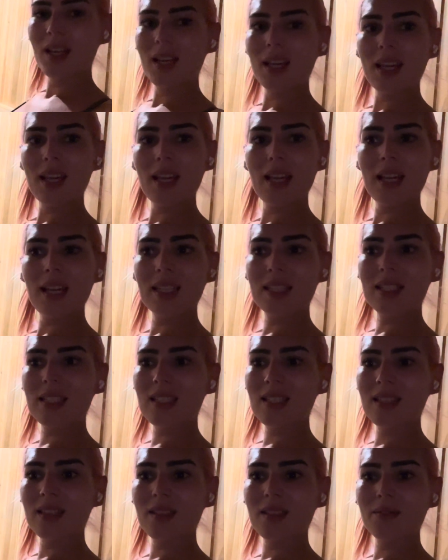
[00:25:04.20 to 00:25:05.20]
and
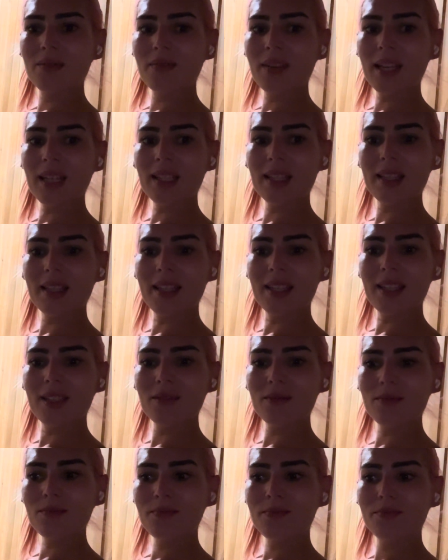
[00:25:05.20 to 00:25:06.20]
the fact that
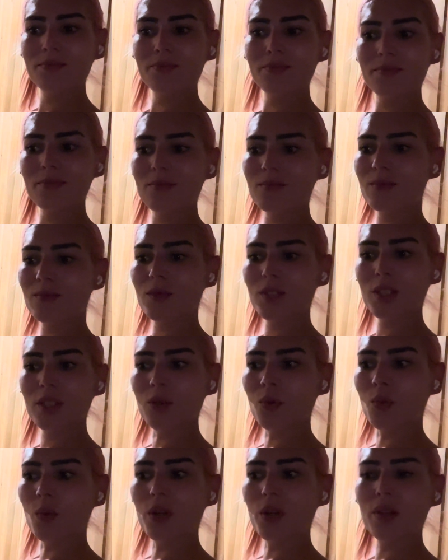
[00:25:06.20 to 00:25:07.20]

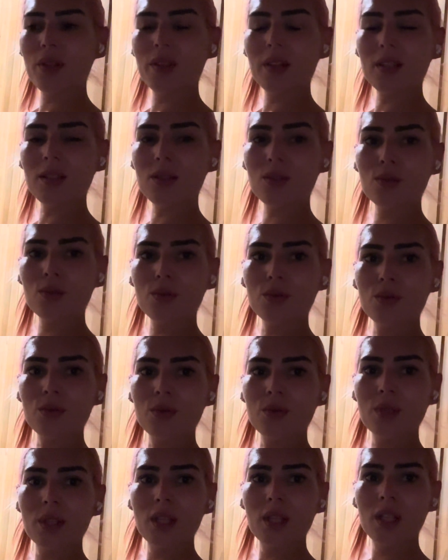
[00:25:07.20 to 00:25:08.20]
your worth is
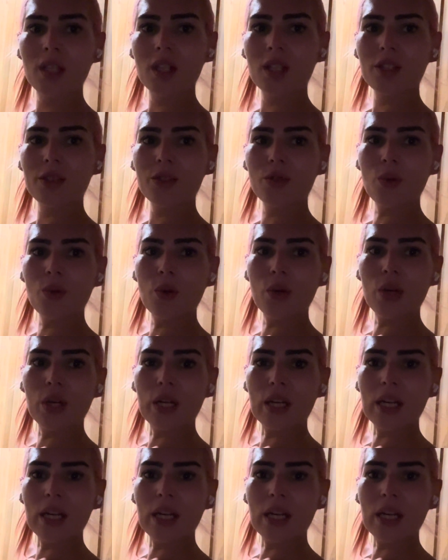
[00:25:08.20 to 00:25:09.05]
through your